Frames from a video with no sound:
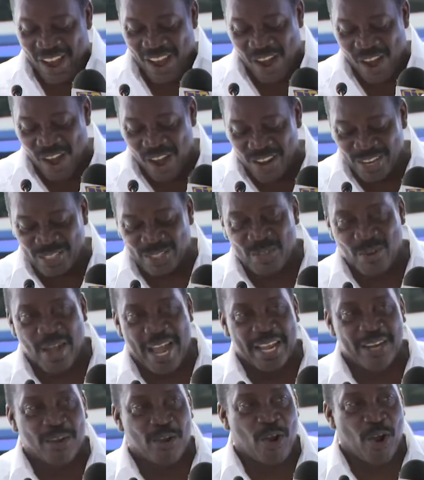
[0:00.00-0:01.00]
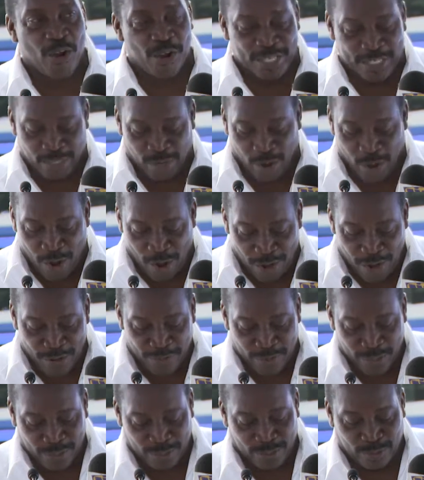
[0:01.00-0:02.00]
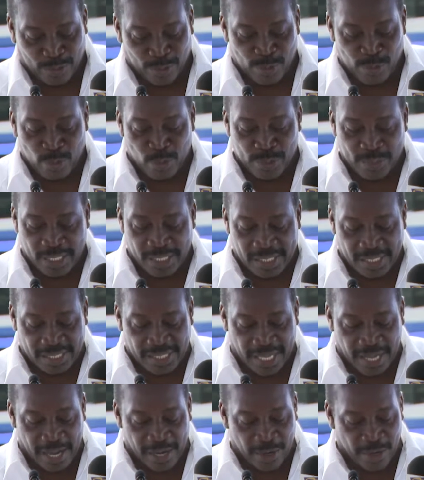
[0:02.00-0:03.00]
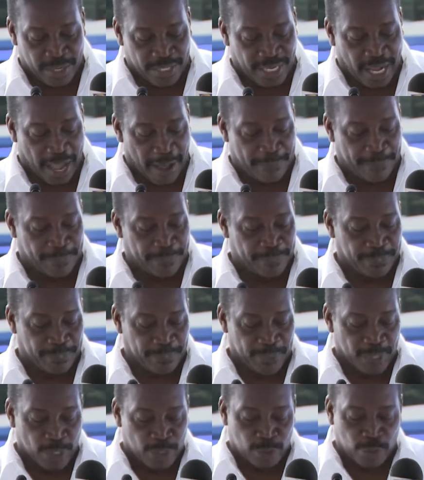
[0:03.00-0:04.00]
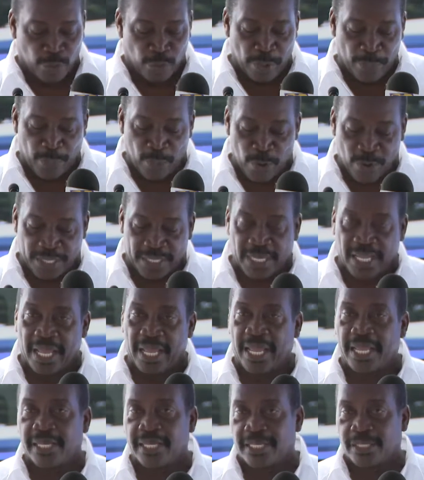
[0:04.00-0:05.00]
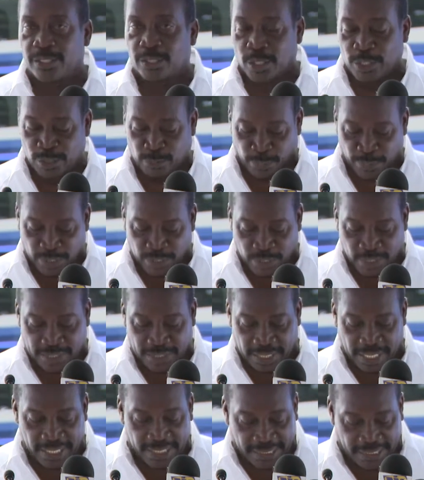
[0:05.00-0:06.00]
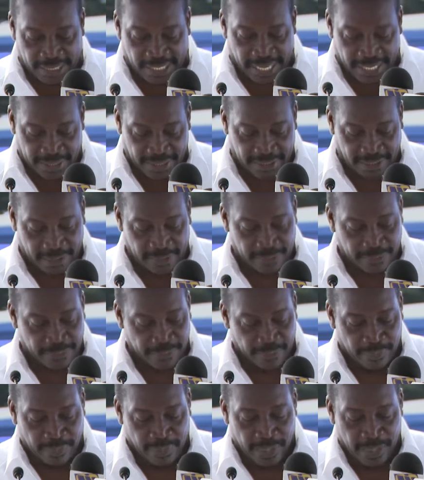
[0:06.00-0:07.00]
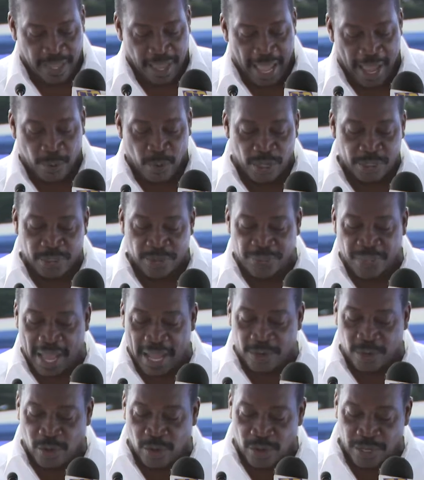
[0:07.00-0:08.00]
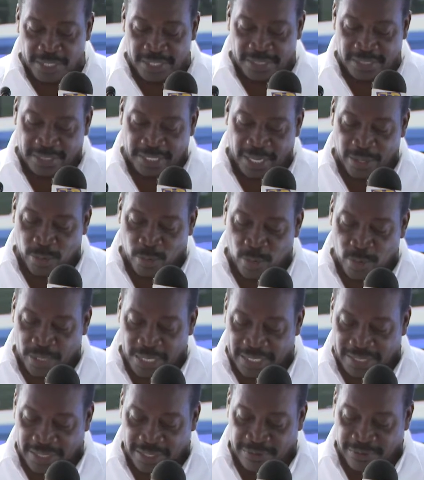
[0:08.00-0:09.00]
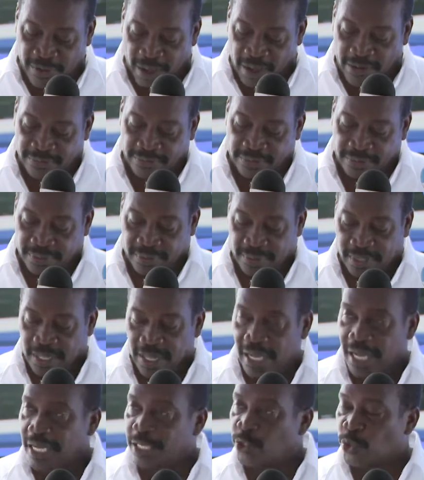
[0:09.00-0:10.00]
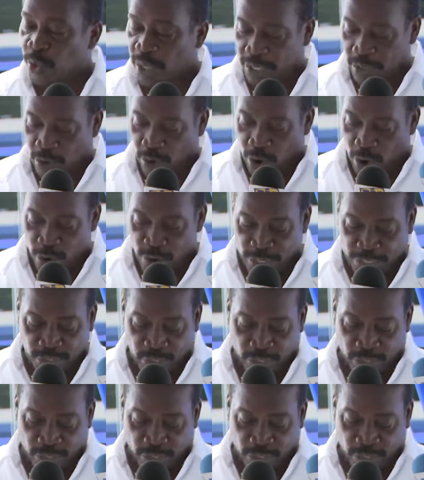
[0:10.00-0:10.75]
Also, I encourage all of us to use the Stay Alert app to report any suspicious incidents. I want to thank all the stakeholders involved and to encourage